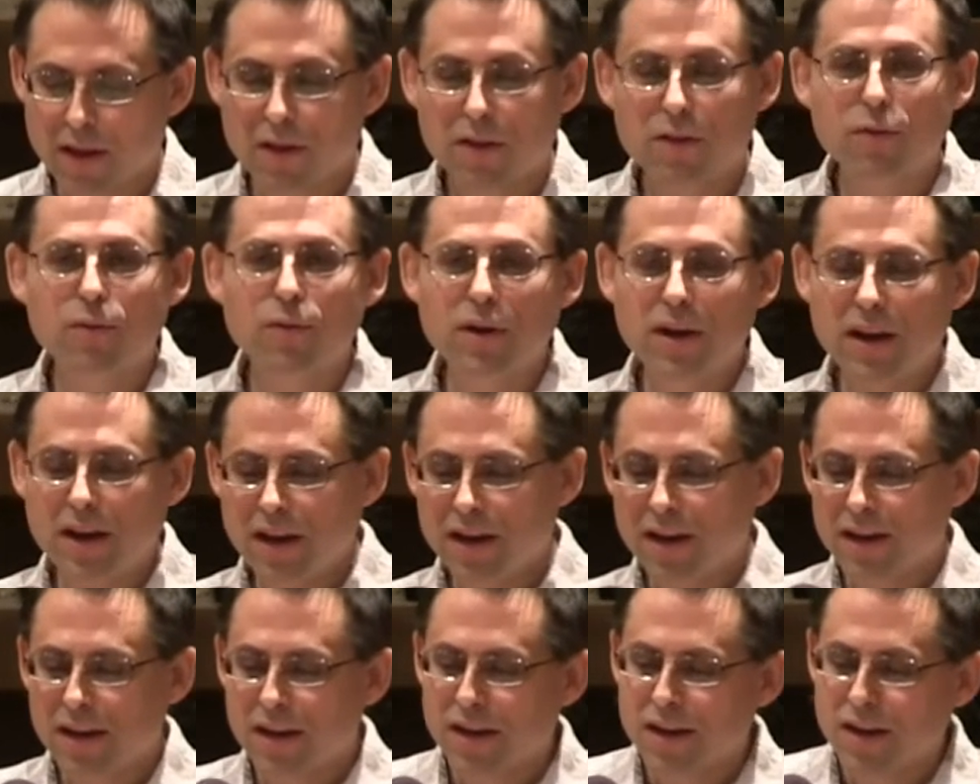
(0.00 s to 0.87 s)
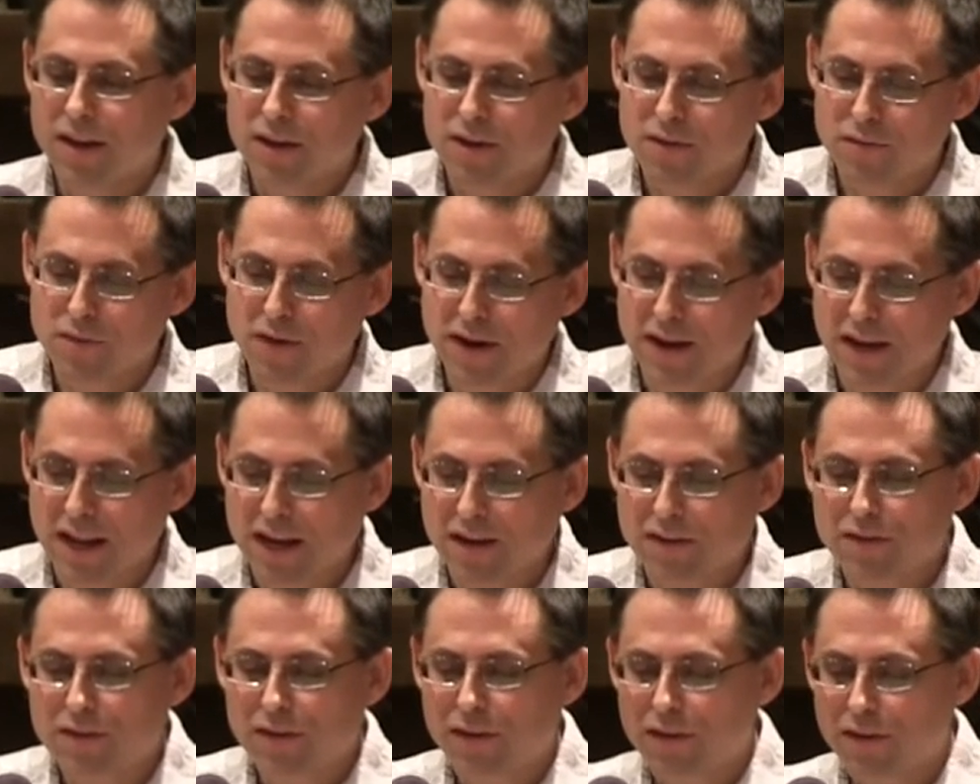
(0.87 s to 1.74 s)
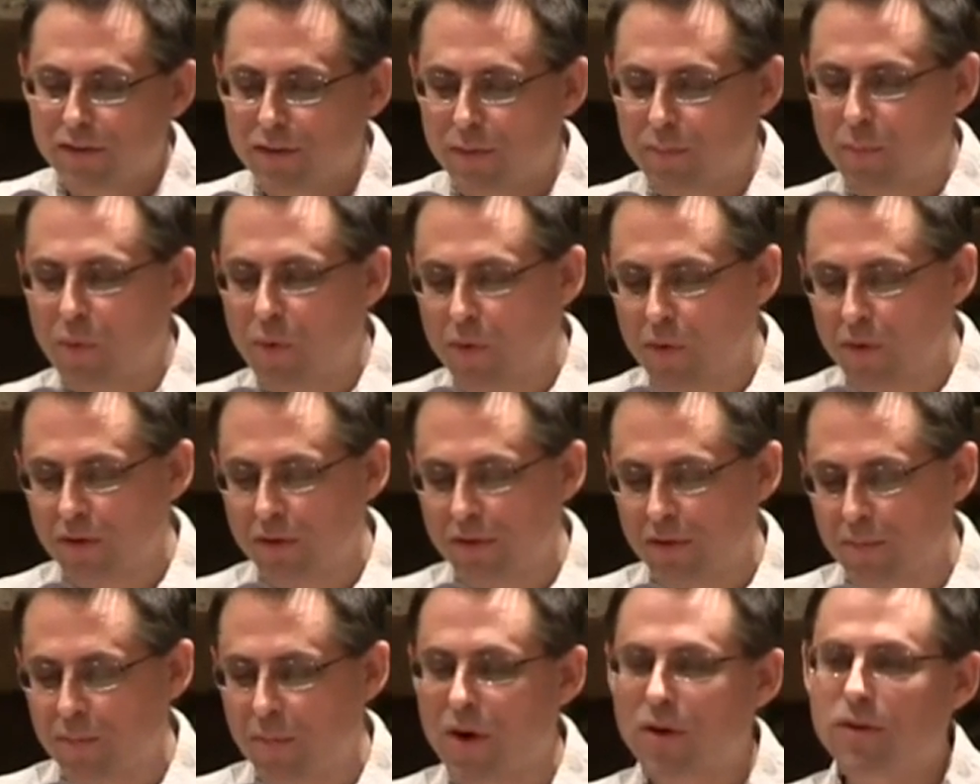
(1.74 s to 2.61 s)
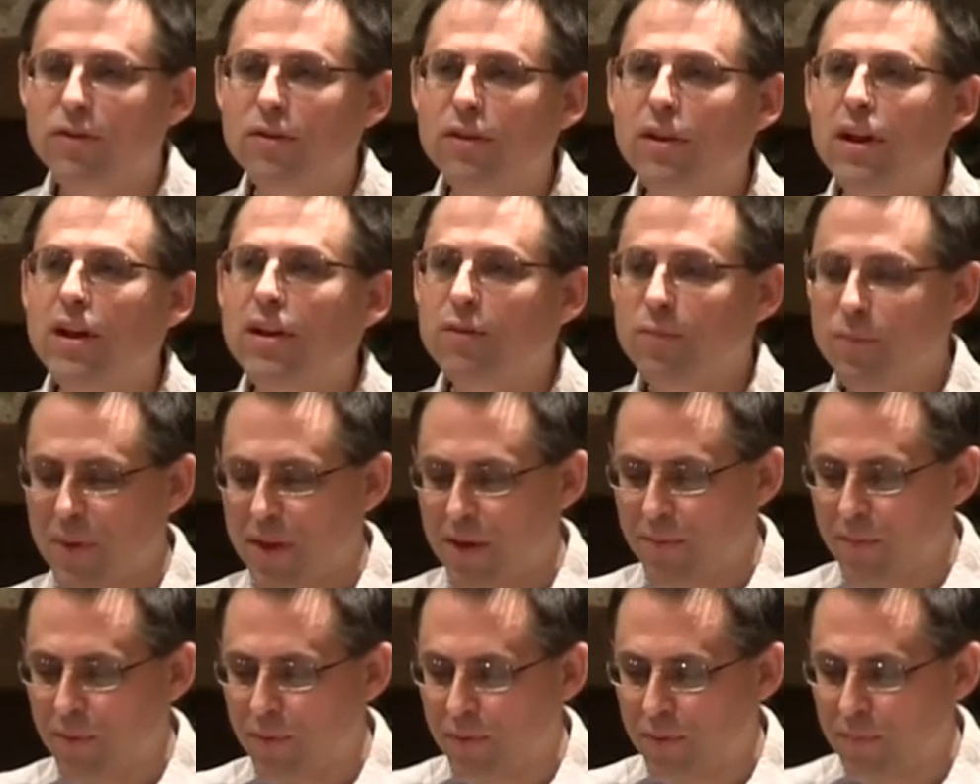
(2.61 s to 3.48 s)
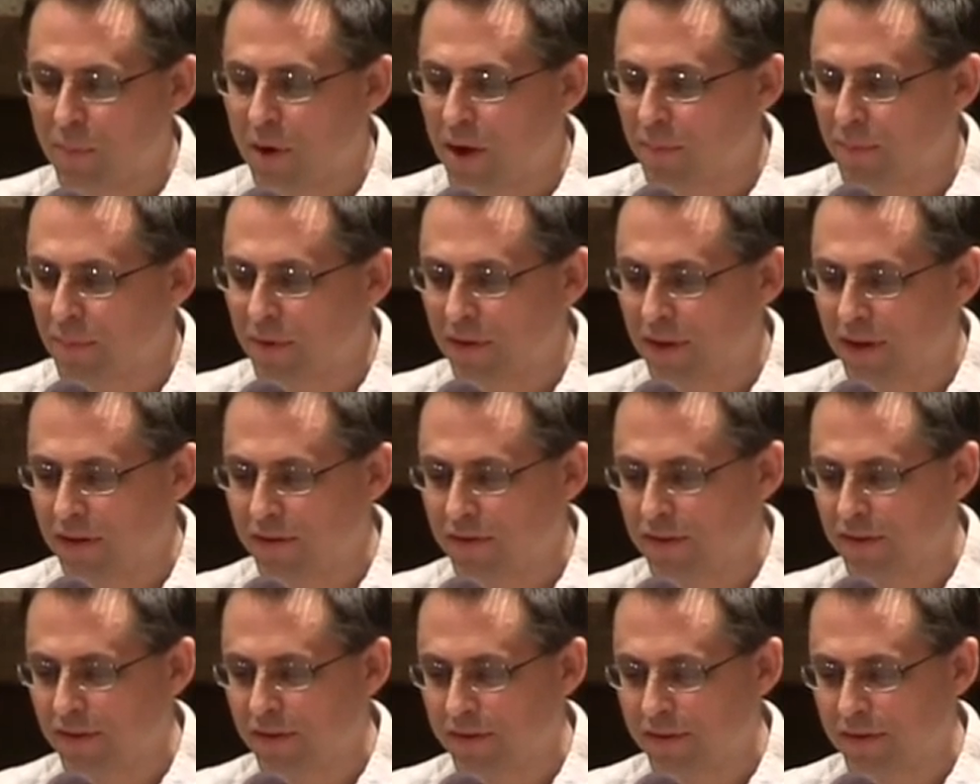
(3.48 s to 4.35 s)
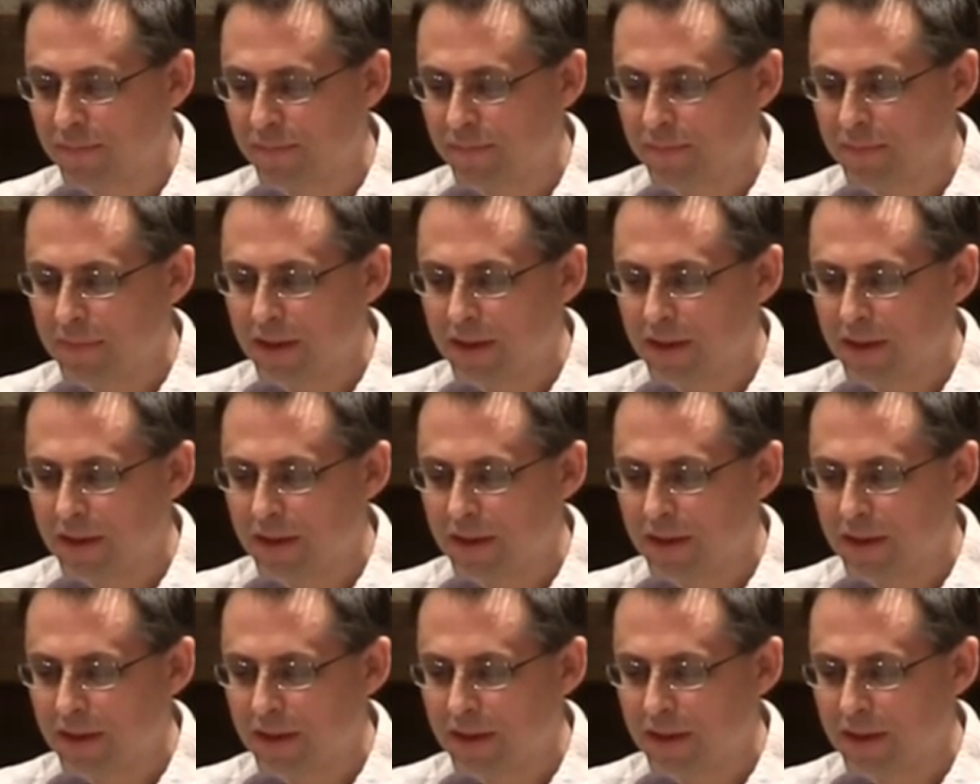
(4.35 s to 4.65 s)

Three, financially support marginalized people and populations.